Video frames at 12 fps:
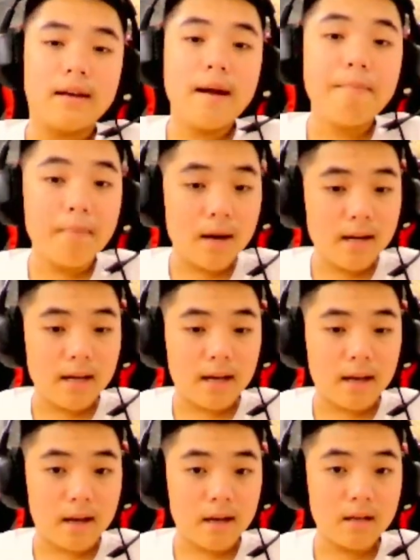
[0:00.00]
the
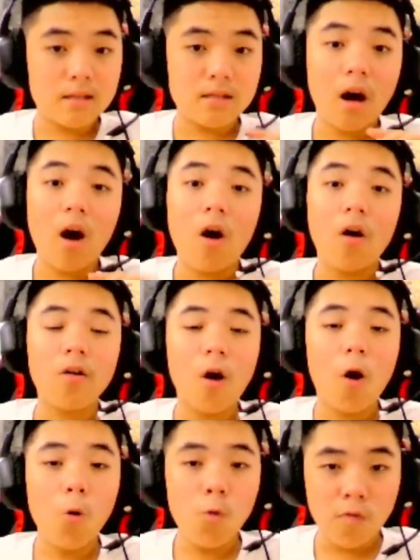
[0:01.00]
money is all
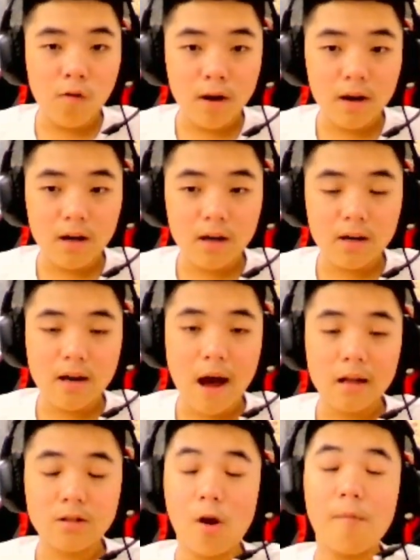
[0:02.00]
over the
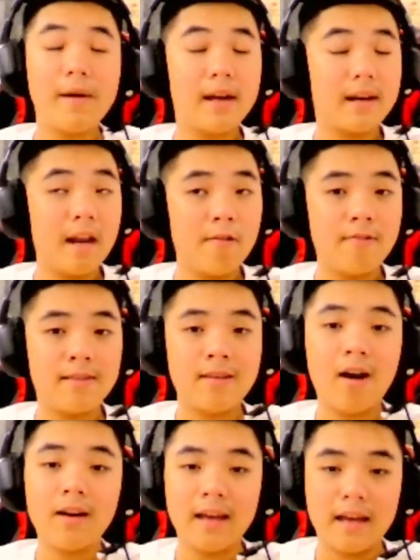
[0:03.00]
topic that we're
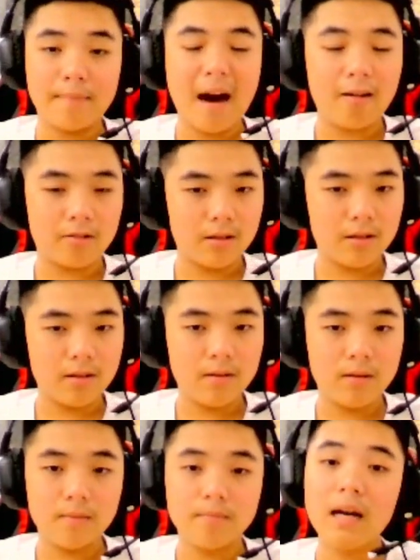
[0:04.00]
talking about.
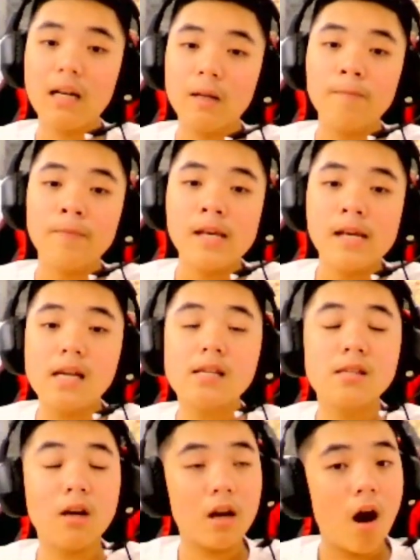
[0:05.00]
But
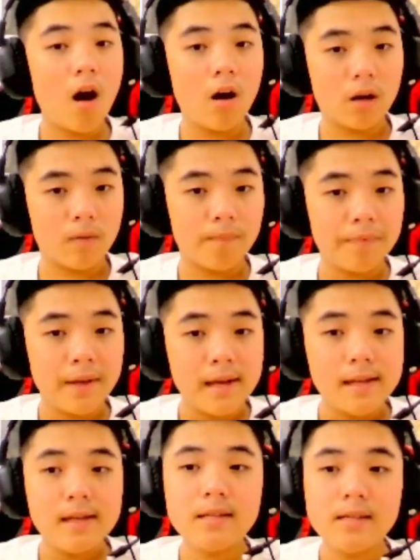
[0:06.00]
it's not all.
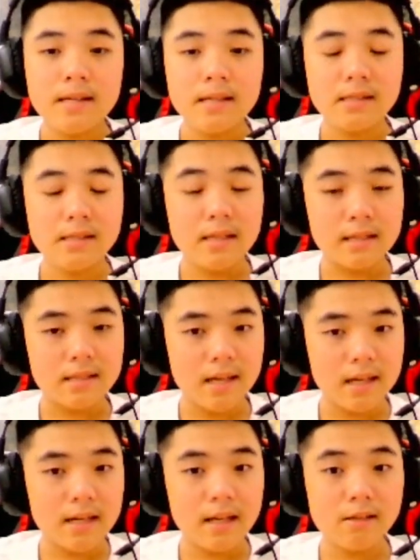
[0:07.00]
It's just the
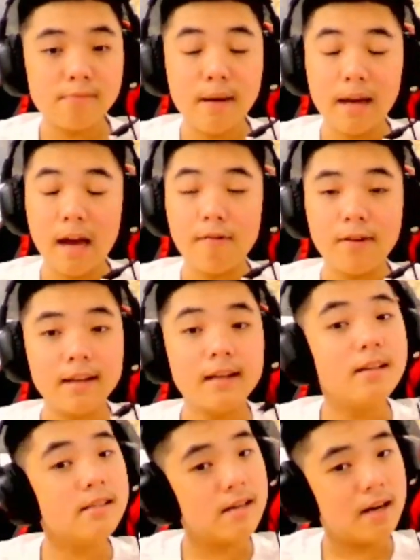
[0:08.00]
thing that makes everything
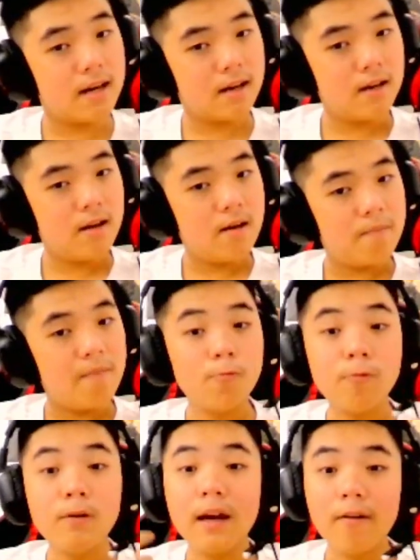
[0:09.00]
easier. But
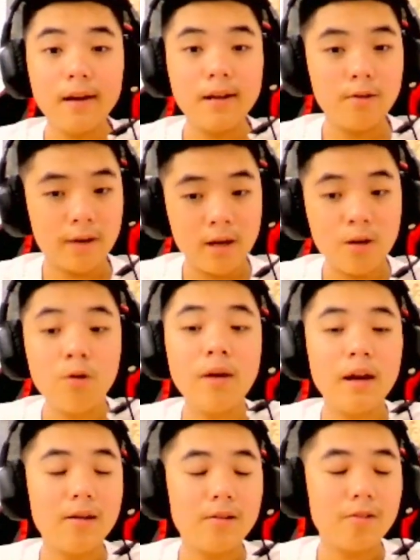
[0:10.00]
without it, you can do
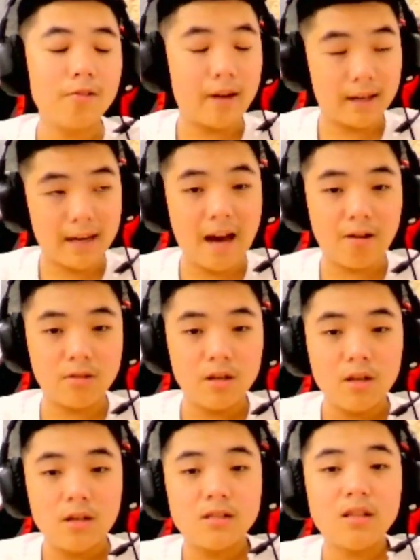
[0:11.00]
it right now.
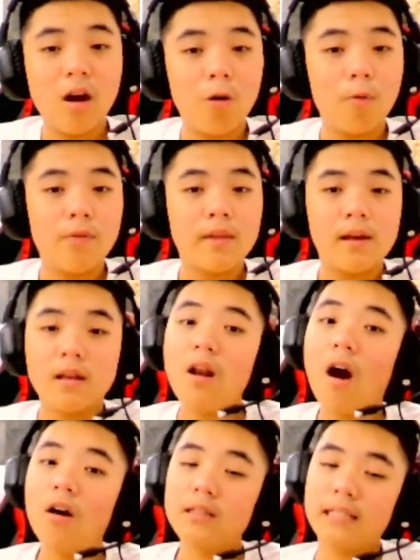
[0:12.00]
So
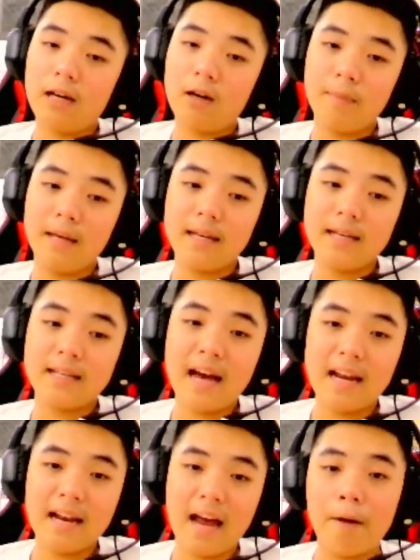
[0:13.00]
don't tell me
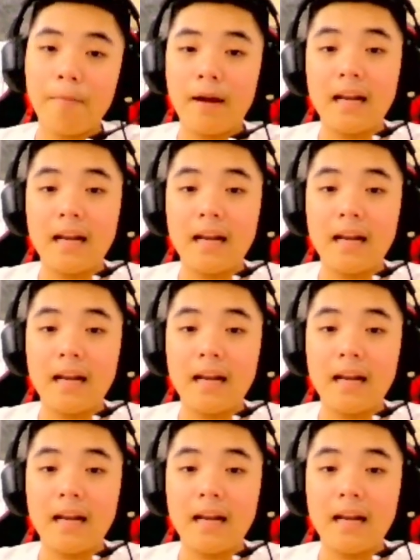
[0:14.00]
that I'm a